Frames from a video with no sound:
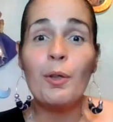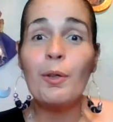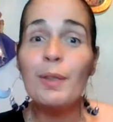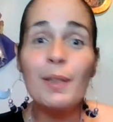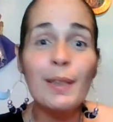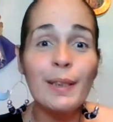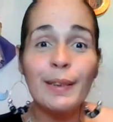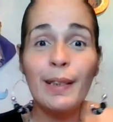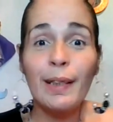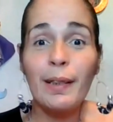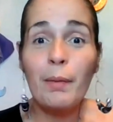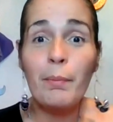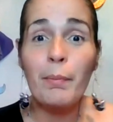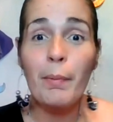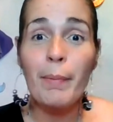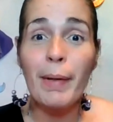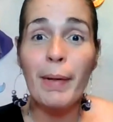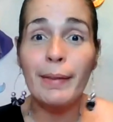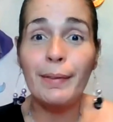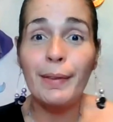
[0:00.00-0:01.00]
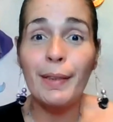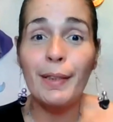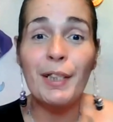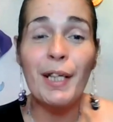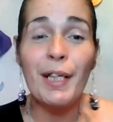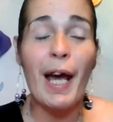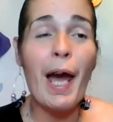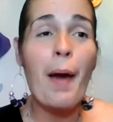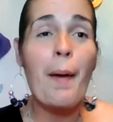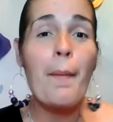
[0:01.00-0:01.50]
You just send them a
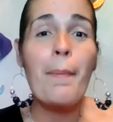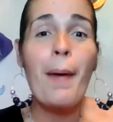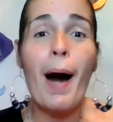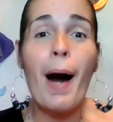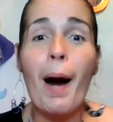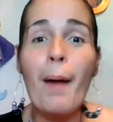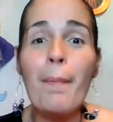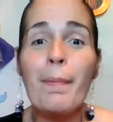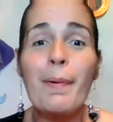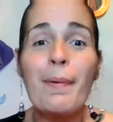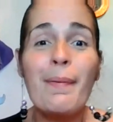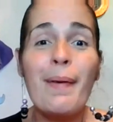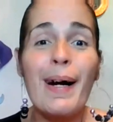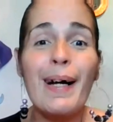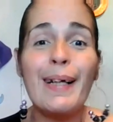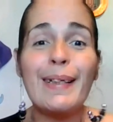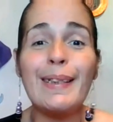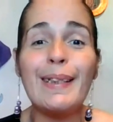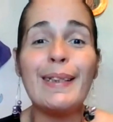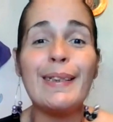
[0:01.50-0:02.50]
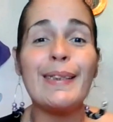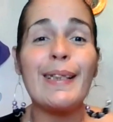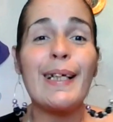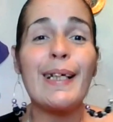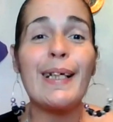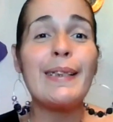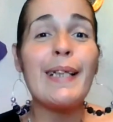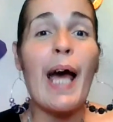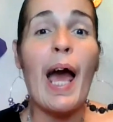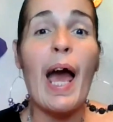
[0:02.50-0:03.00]
message, and Paparazzi
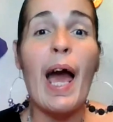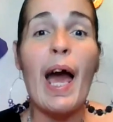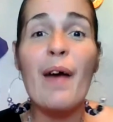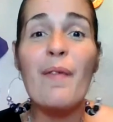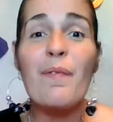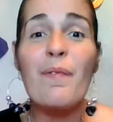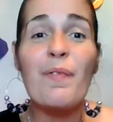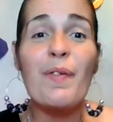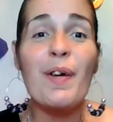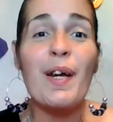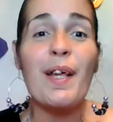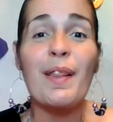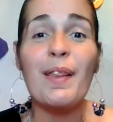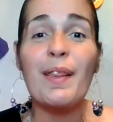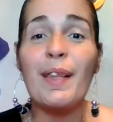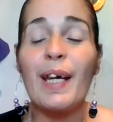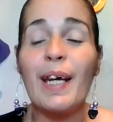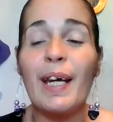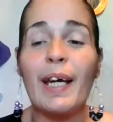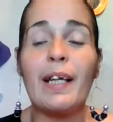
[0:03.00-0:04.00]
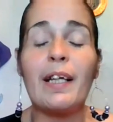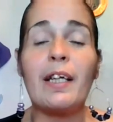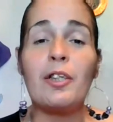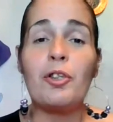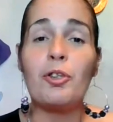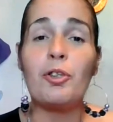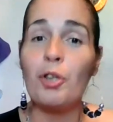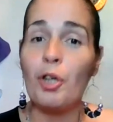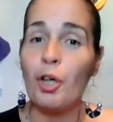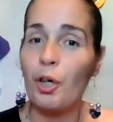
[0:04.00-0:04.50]
sends everything. And
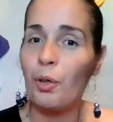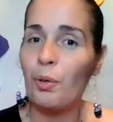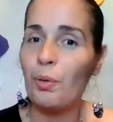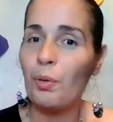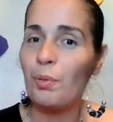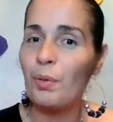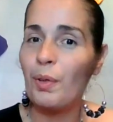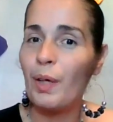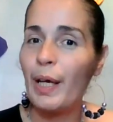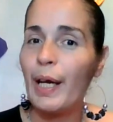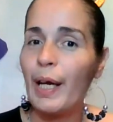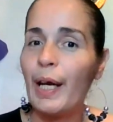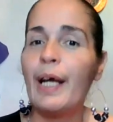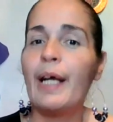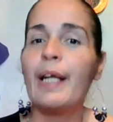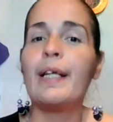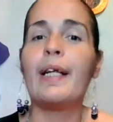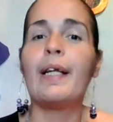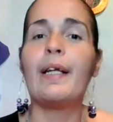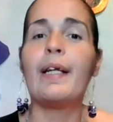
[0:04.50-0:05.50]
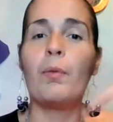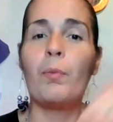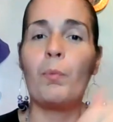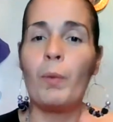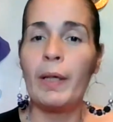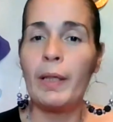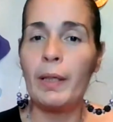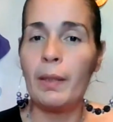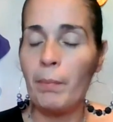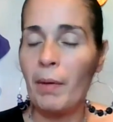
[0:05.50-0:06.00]
then, you know, then
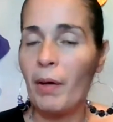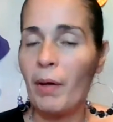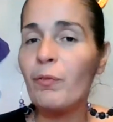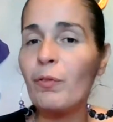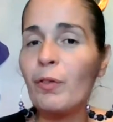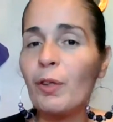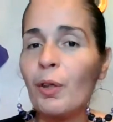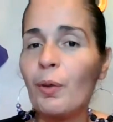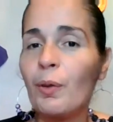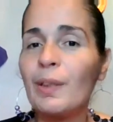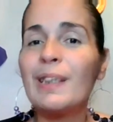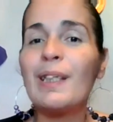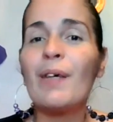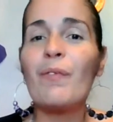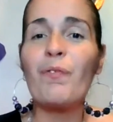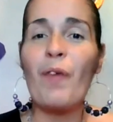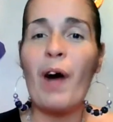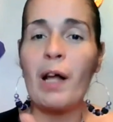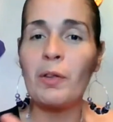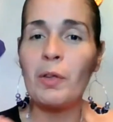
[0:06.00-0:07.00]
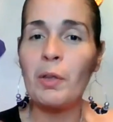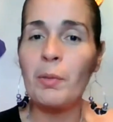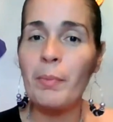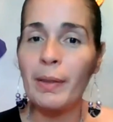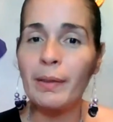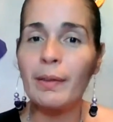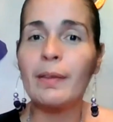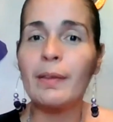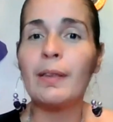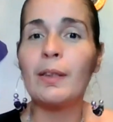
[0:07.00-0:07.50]
when the month closed, the following
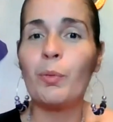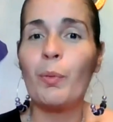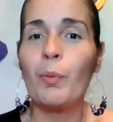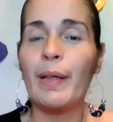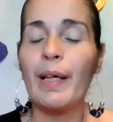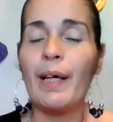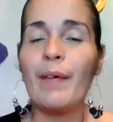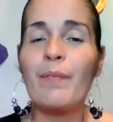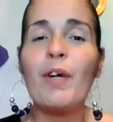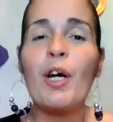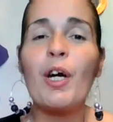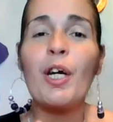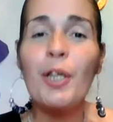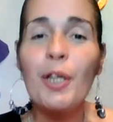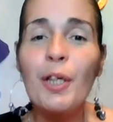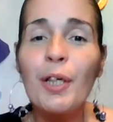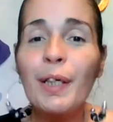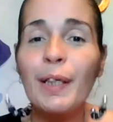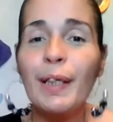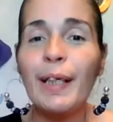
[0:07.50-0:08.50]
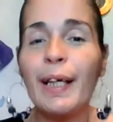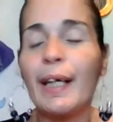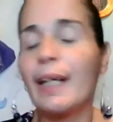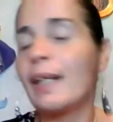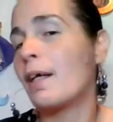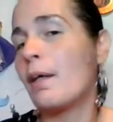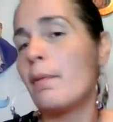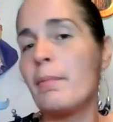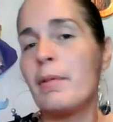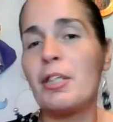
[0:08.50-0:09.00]
month on the 20th, you're going to
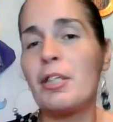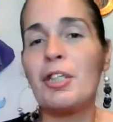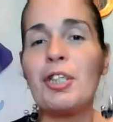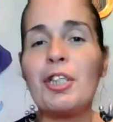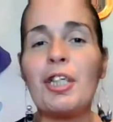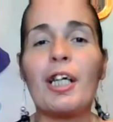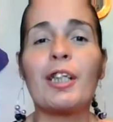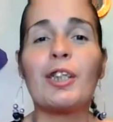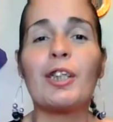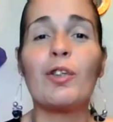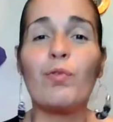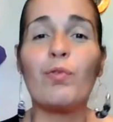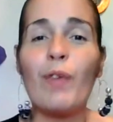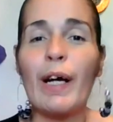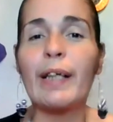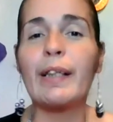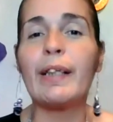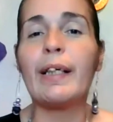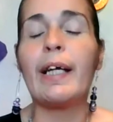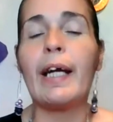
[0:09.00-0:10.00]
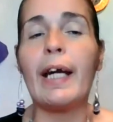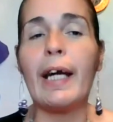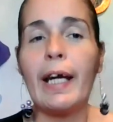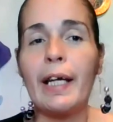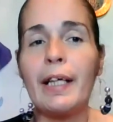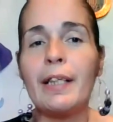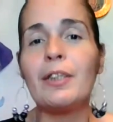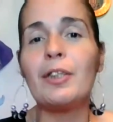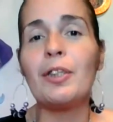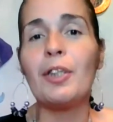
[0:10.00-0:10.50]
get a commission check directly
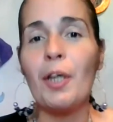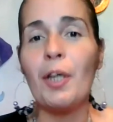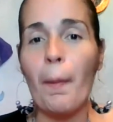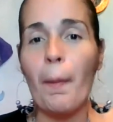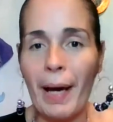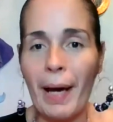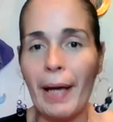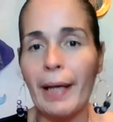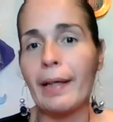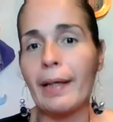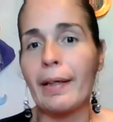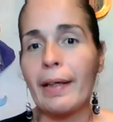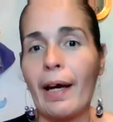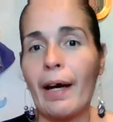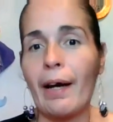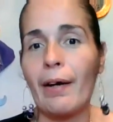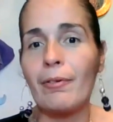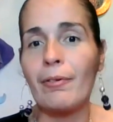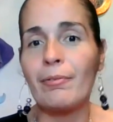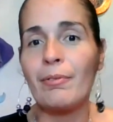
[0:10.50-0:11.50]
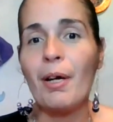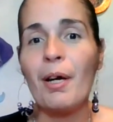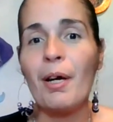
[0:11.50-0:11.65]
into your bank account.